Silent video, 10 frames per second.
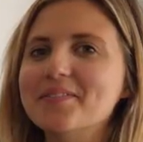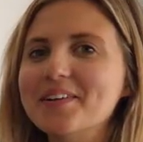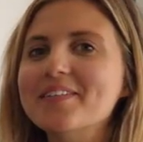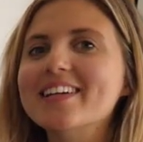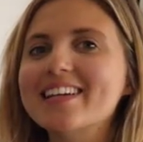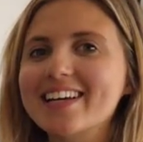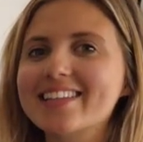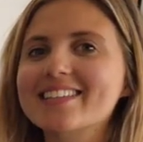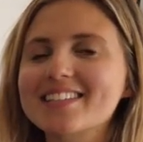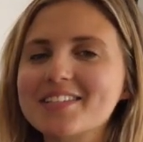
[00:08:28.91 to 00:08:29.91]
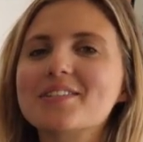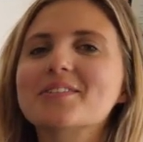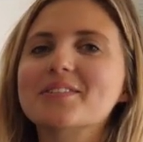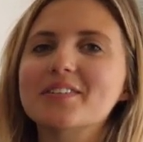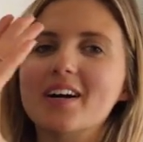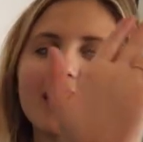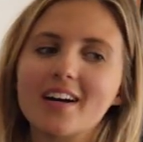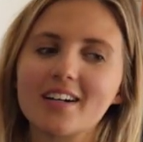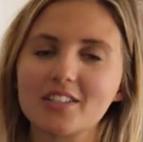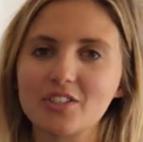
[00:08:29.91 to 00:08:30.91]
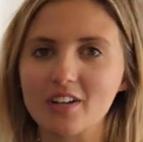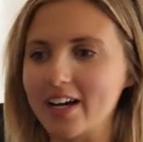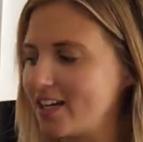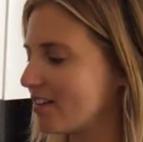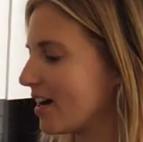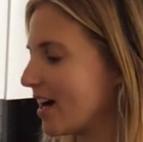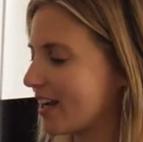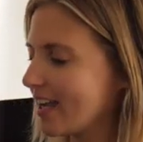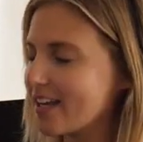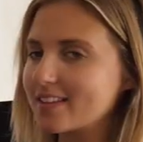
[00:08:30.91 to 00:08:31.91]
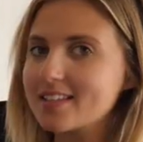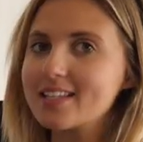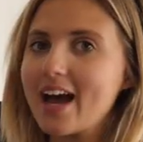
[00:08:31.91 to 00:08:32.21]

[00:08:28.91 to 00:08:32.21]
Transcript: We want to get this to our drying rack and get this